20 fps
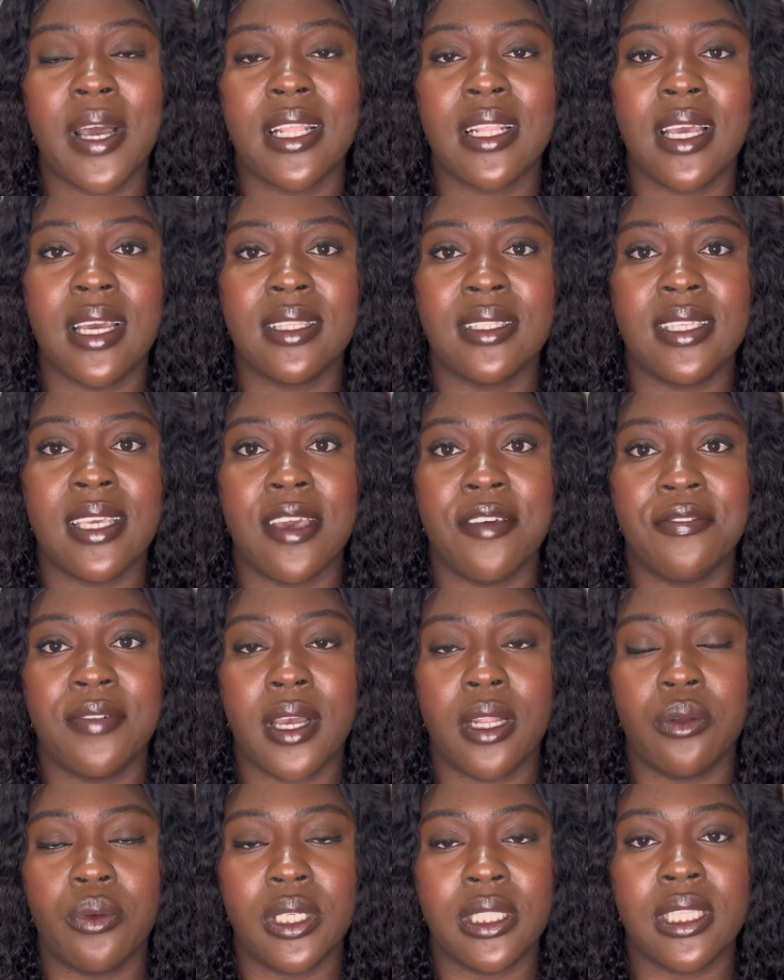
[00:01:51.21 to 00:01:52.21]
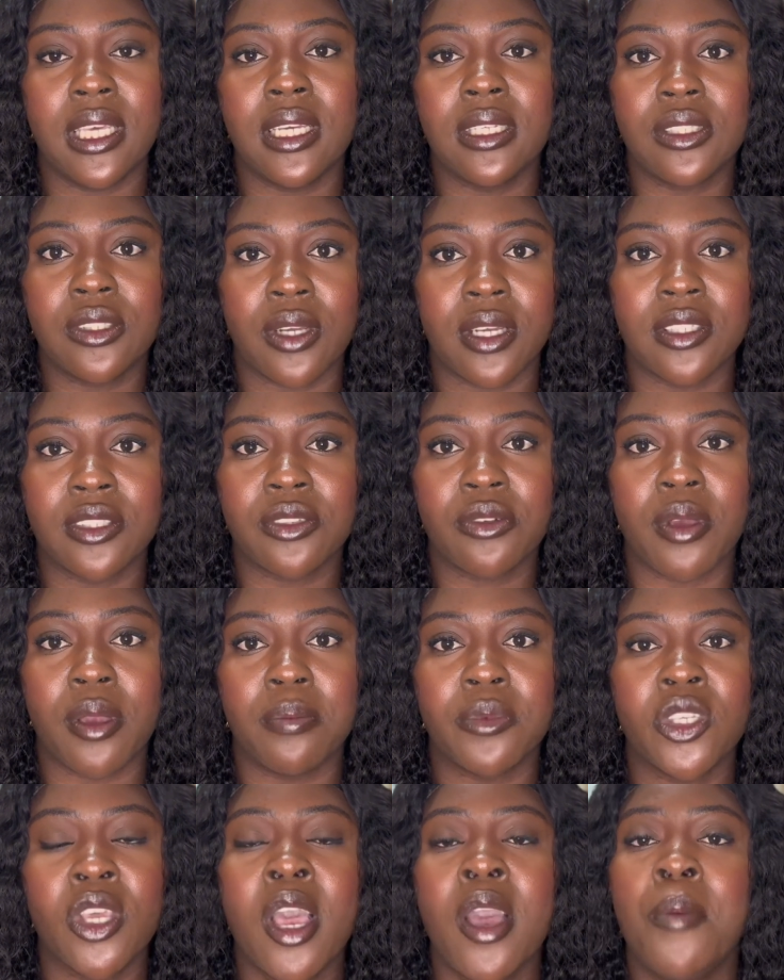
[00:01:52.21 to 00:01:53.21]
than the evaluated
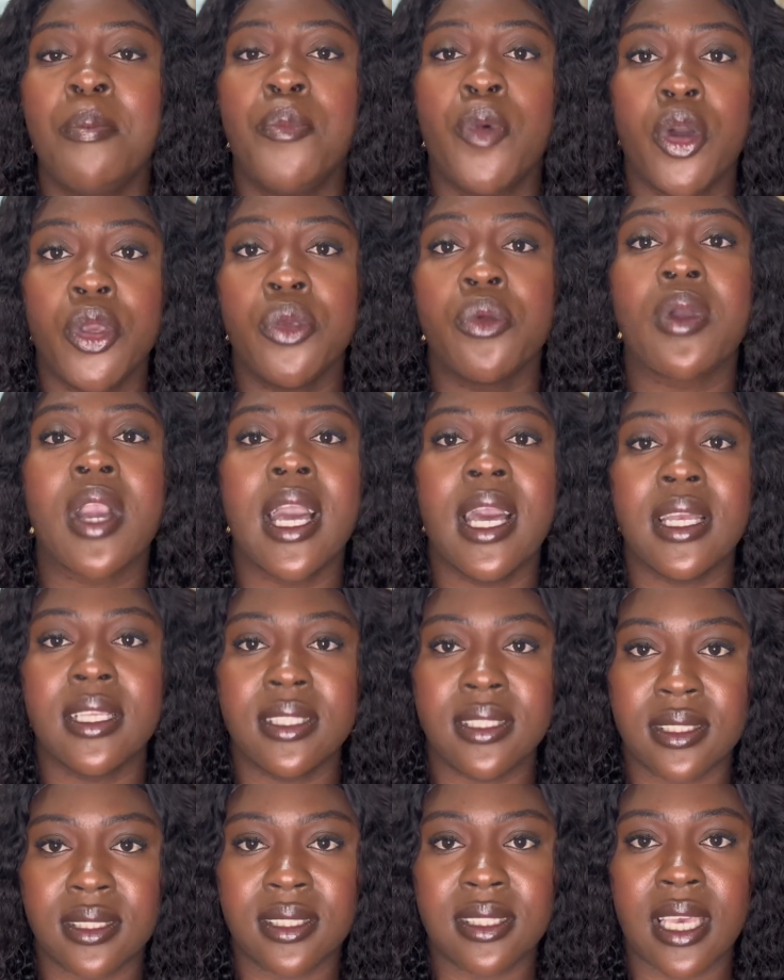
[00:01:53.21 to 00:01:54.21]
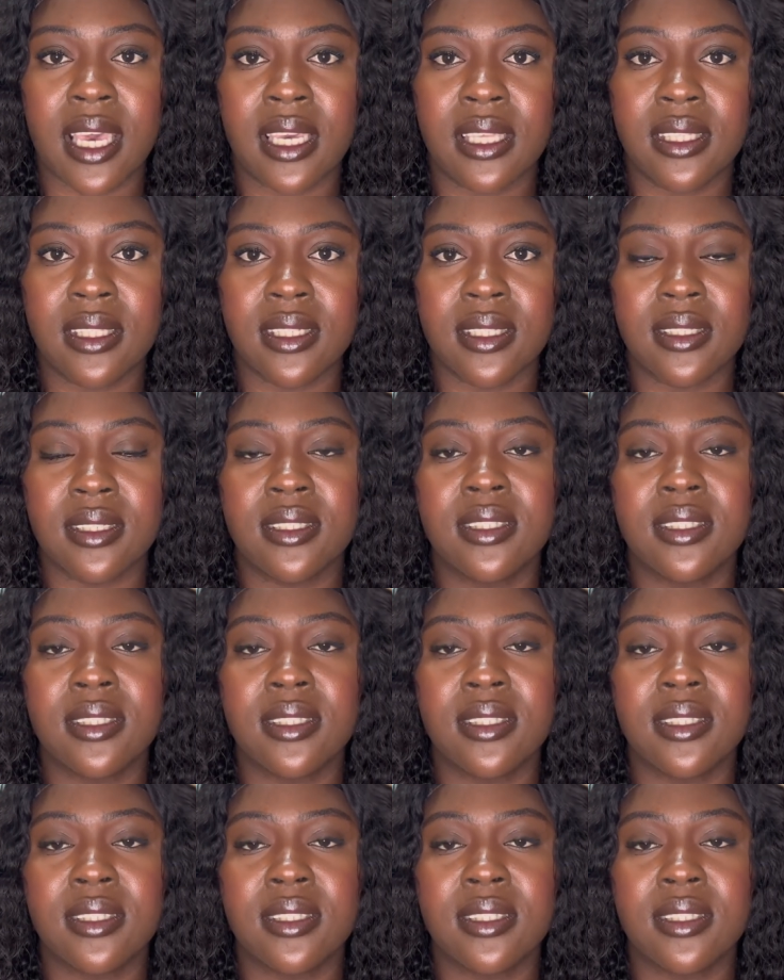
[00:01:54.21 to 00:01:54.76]
transcript, but you can't decide this.